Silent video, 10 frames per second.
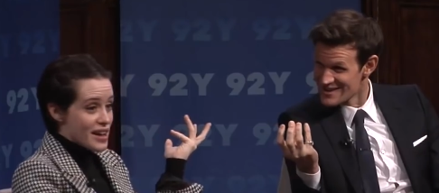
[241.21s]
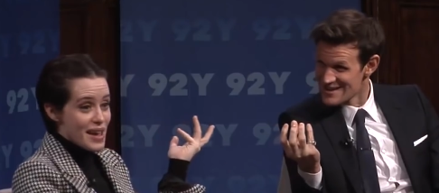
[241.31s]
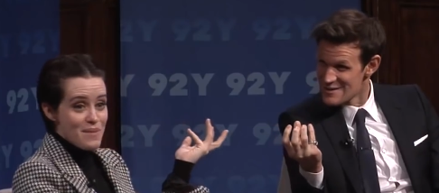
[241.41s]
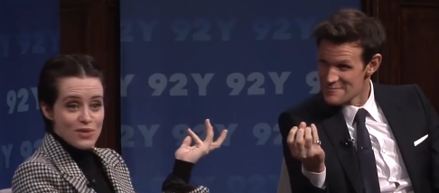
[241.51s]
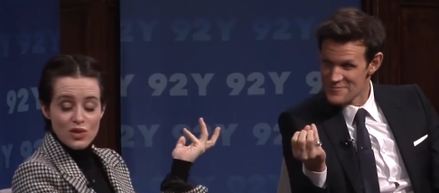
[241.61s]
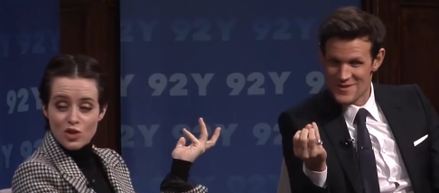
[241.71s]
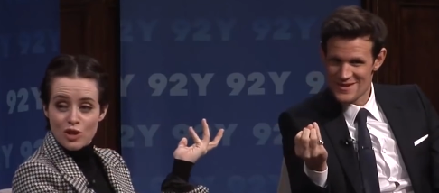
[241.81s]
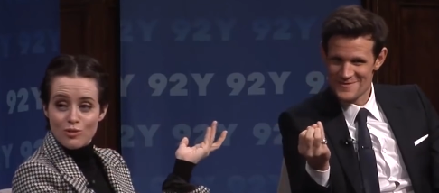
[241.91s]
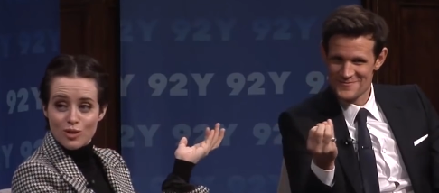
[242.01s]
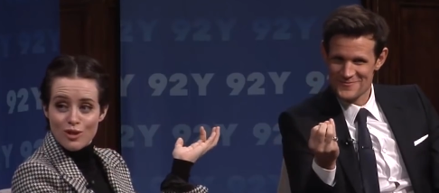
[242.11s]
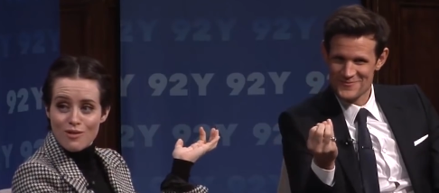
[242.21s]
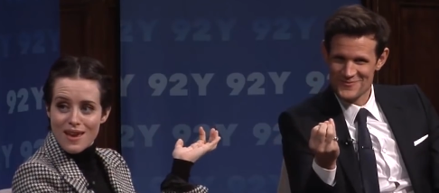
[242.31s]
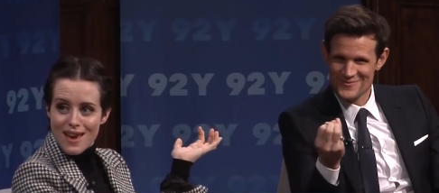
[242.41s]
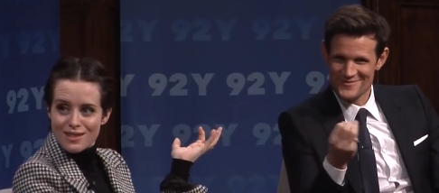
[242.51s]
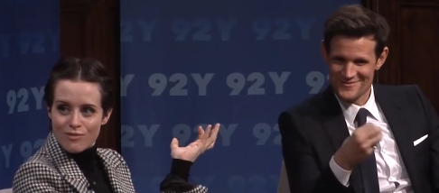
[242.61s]
Speaker 1: It was a two two
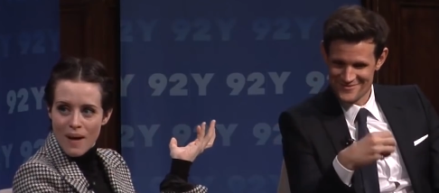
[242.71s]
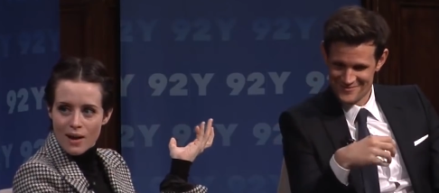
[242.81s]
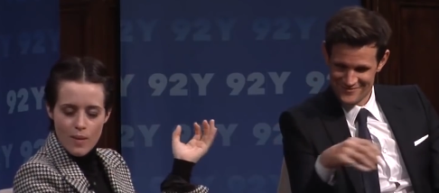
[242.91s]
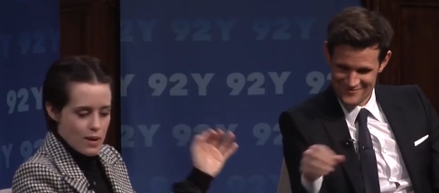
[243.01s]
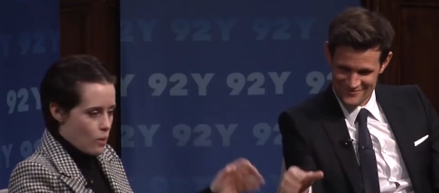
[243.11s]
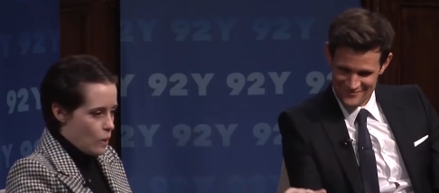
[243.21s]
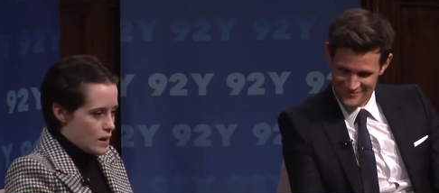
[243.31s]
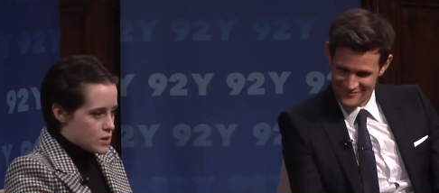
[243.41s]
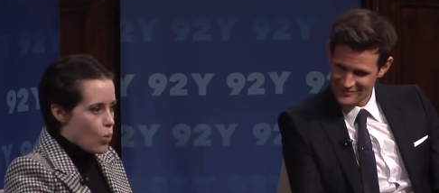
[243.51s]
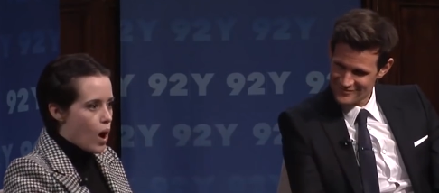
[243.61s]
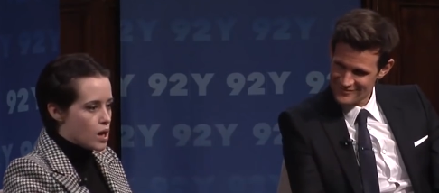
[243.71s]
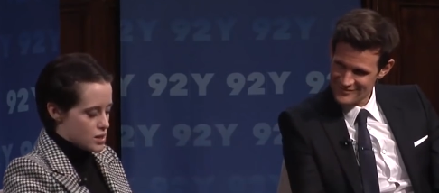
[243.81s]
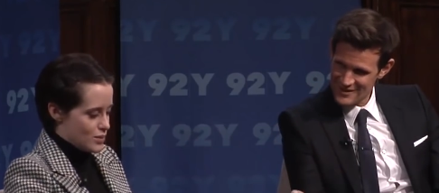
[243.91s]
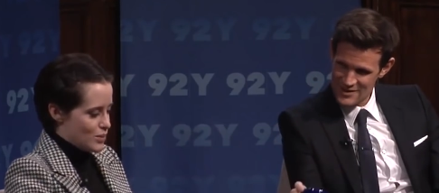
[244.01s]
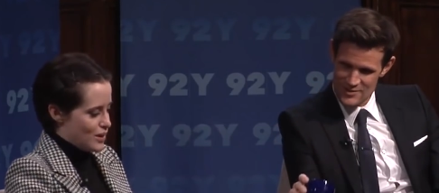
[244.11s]
years of Matt going, was,
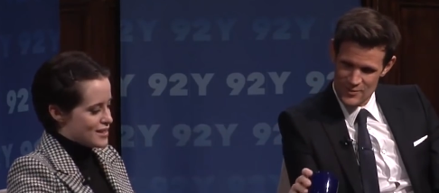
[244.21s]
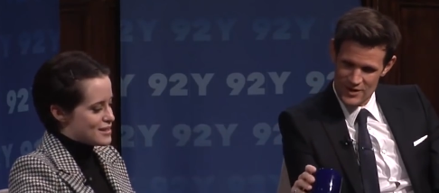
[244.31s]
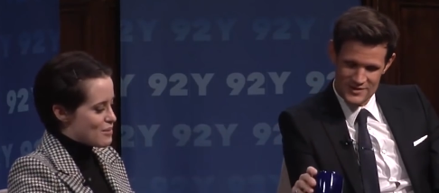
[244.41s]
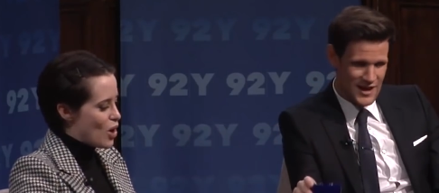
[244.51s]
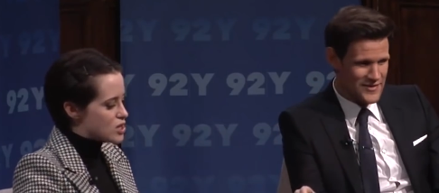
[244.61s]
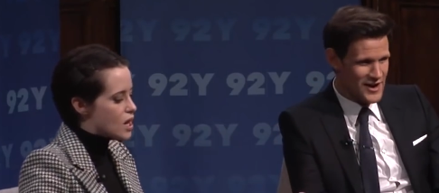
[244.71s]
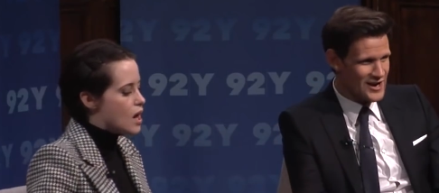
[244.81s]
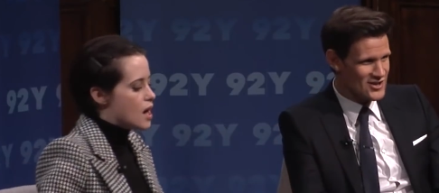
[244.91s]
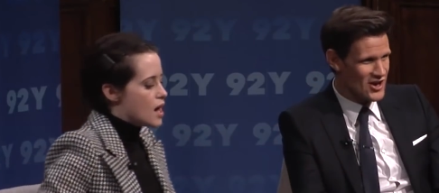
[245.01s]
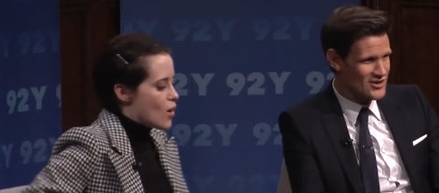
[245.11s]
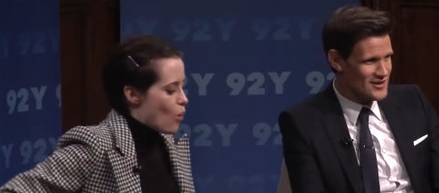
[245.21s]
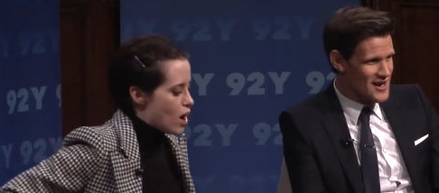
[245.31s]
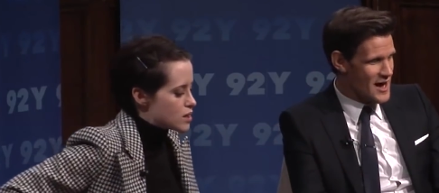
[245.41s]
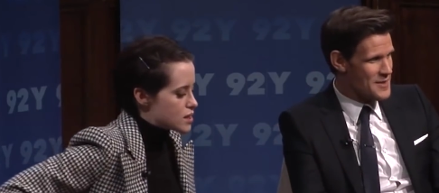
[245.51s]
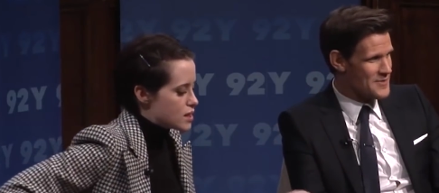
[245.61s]
was, was,
Speaker 2: was. And then I go,
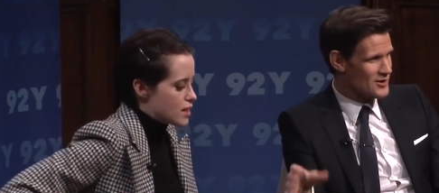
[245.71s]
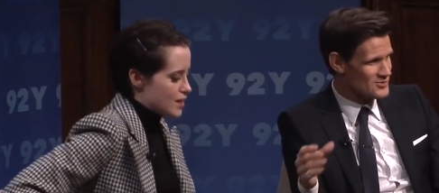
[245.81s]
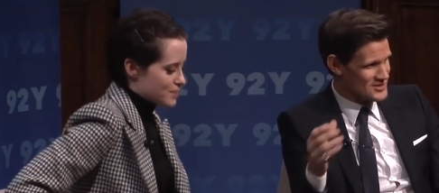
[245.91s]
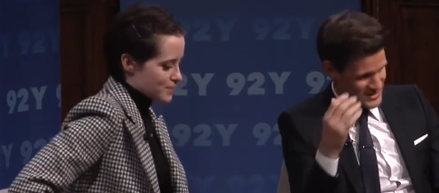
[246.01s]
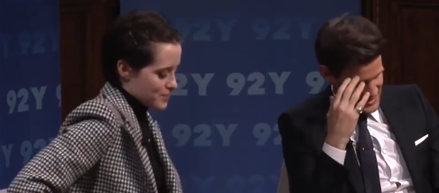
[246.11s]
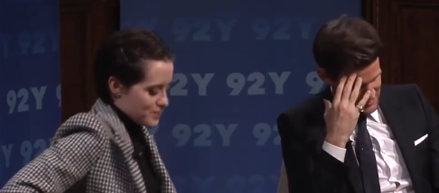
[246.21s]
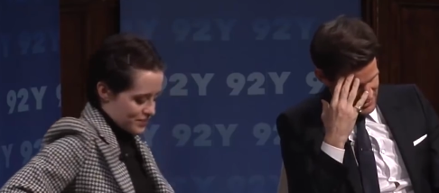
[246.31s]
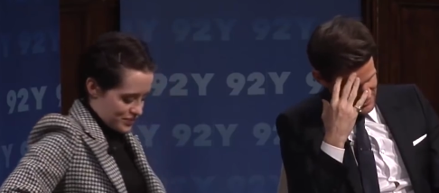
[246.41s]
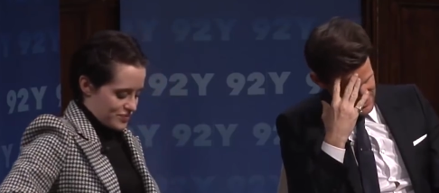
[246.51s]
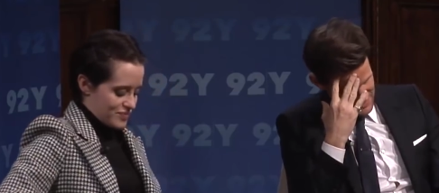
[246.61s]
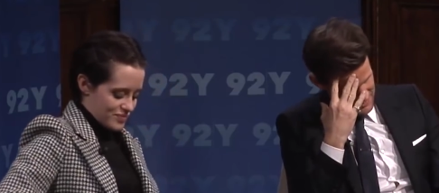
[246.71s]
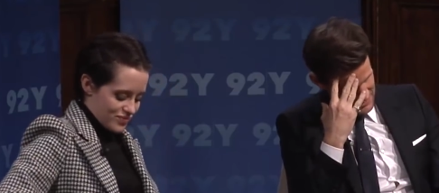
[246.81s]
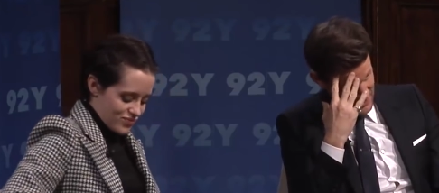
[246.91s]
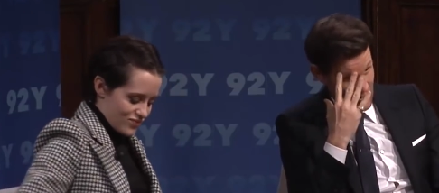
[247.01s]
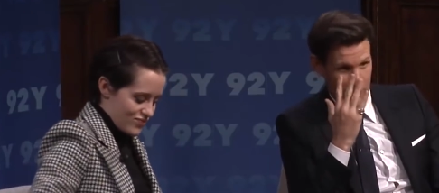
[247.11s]
was. And then the whole scene becomes about me.
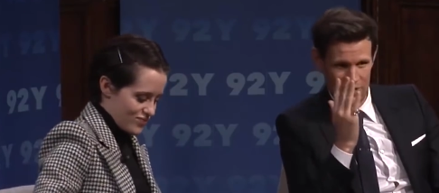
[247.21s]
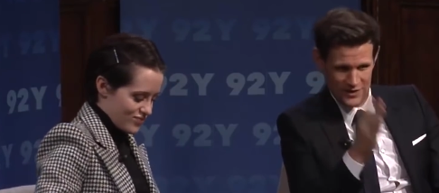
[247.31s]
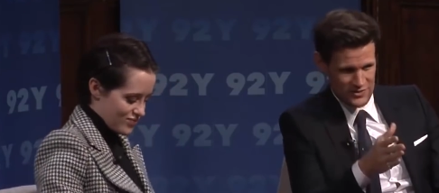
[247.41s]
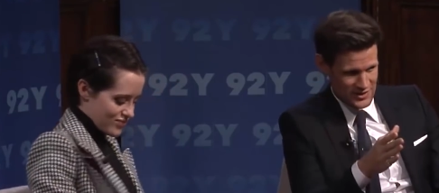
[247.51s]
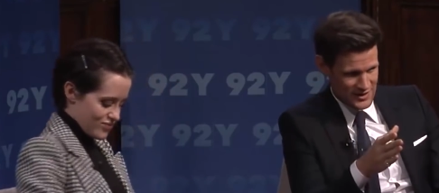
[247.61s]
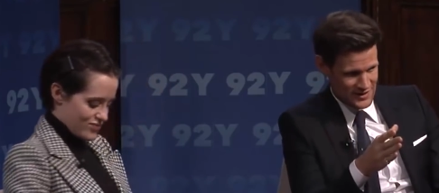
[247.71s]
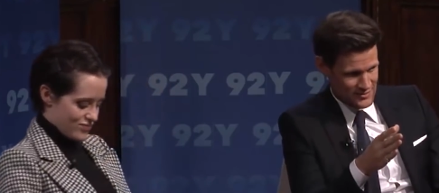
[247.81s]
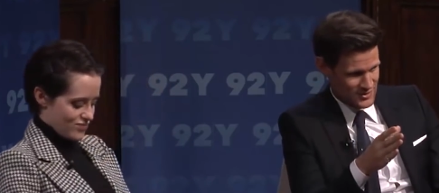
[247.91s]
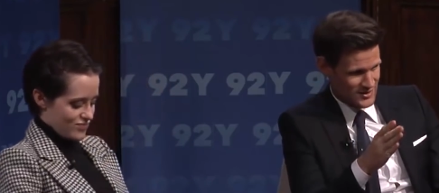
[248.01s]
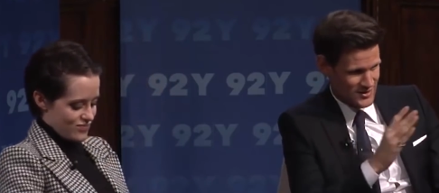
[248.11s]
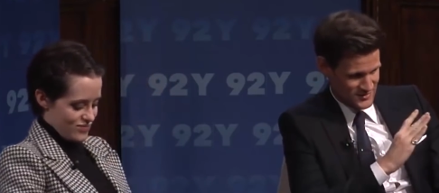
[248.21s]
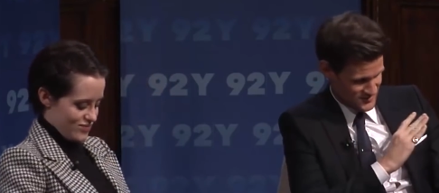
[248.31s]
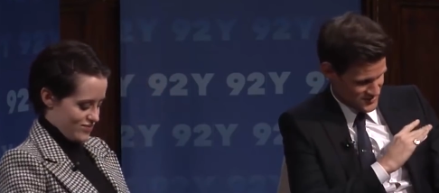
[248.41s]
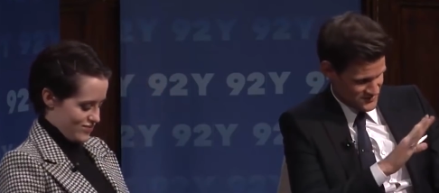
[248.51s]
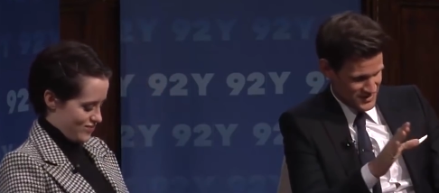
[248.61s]
So whenever you hear that word,
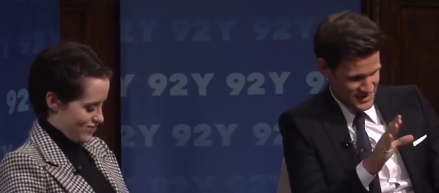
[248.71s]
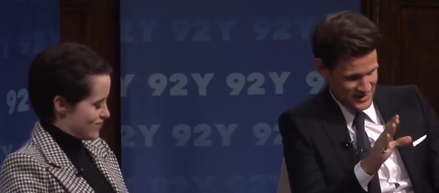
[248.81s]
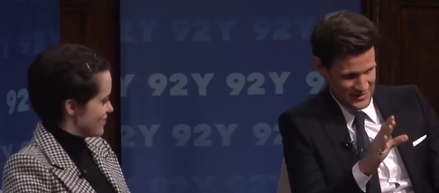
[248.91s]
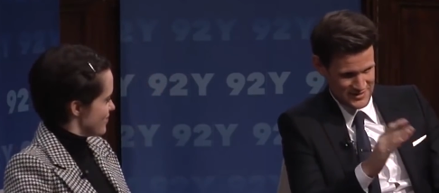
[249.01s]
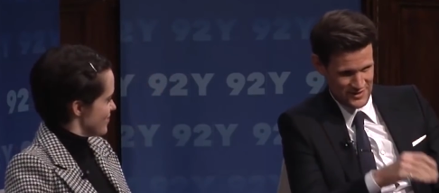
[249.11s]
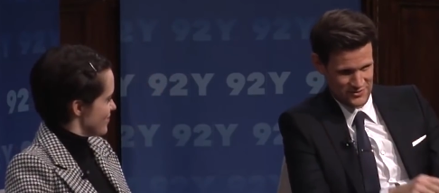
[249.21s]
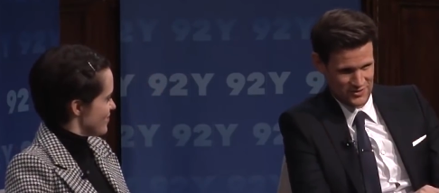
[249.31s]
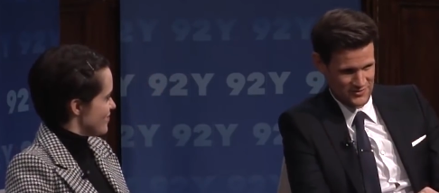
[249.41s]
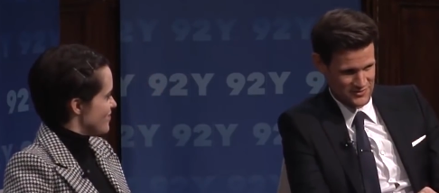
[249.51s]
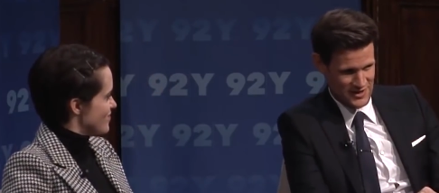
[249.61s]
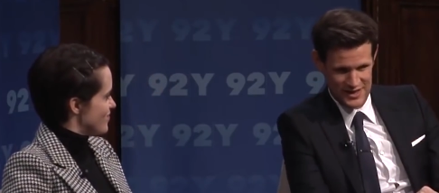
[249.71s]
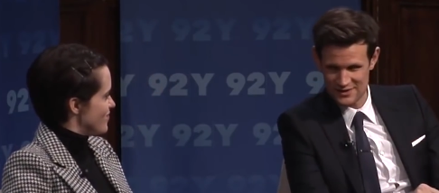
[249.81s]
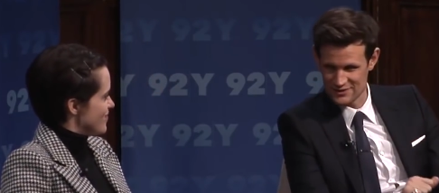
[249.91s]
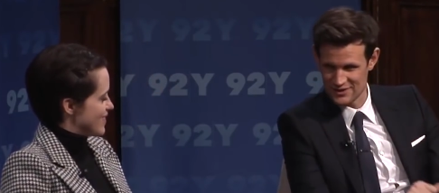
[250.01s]
just realise I've gone through hell to